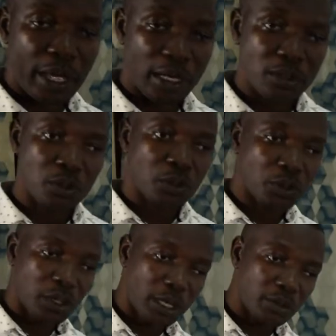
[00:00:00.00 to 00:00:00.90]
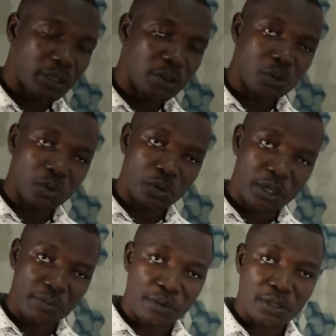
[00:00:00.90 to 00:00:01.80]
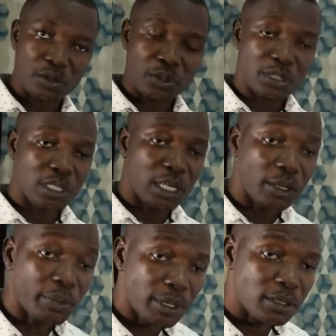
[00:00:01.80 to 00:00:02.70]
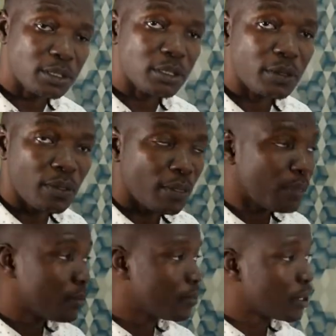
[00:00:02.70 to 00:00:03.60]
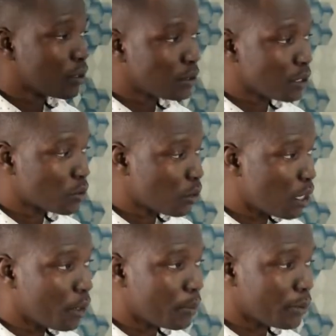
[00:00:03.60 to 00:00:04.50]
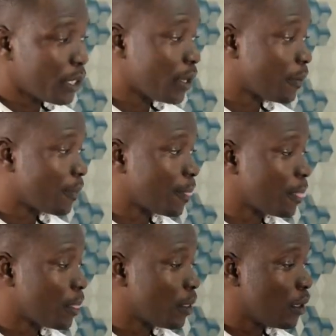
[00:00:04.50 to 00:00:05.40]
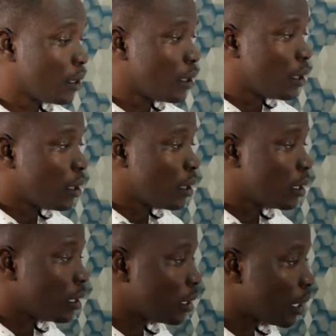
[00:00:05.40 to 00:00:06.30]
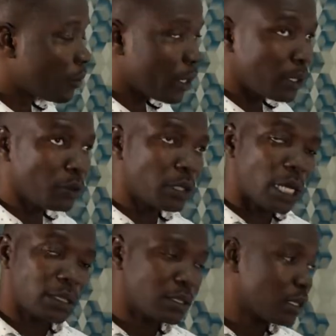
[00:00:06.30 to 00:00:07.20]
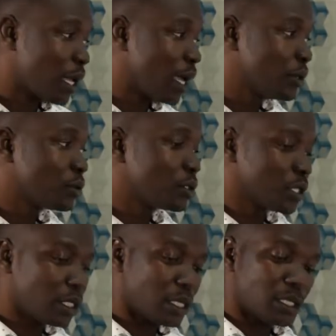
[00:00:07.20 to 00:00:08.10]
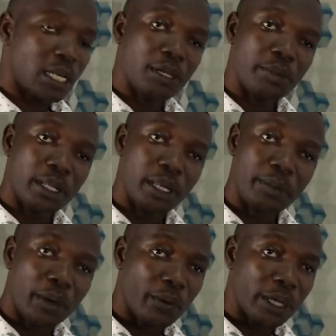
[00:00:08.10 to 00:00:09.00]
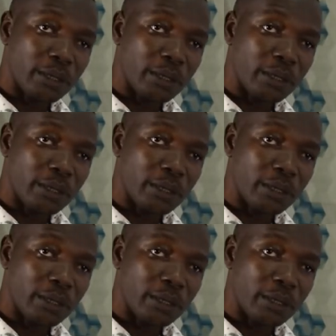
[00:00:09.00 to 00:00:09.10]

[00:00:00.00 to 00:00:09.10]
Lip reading: I told you that you need to know the first 20 elements, because it will help you here. Now, I know that hydrogen is element number 1.